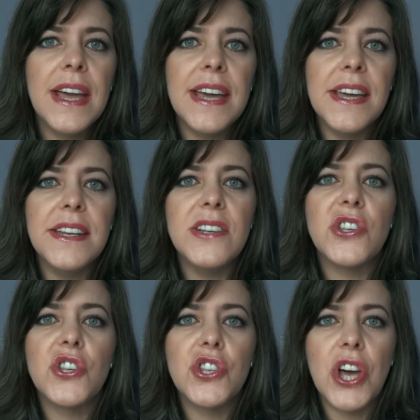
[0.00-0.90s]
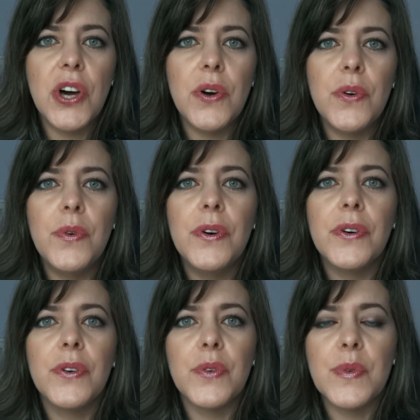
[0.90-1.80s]
It is so
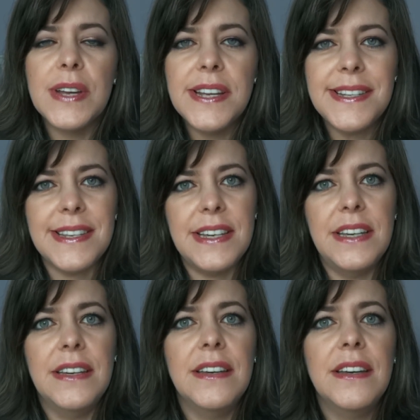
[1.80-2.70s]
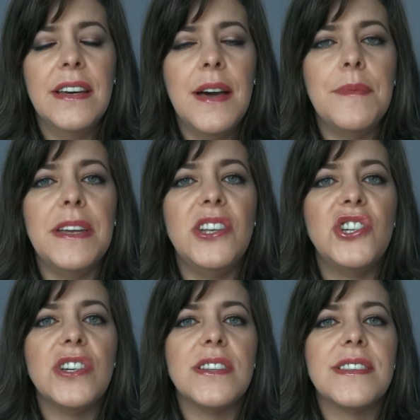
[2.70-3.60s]
greasy. I mean,
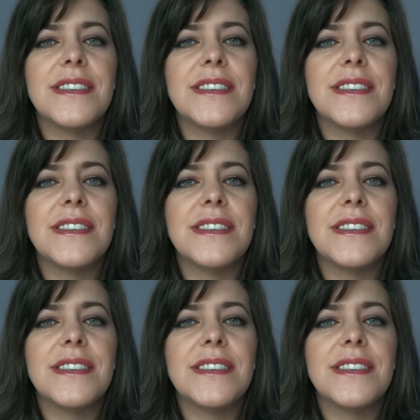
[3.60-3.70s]
just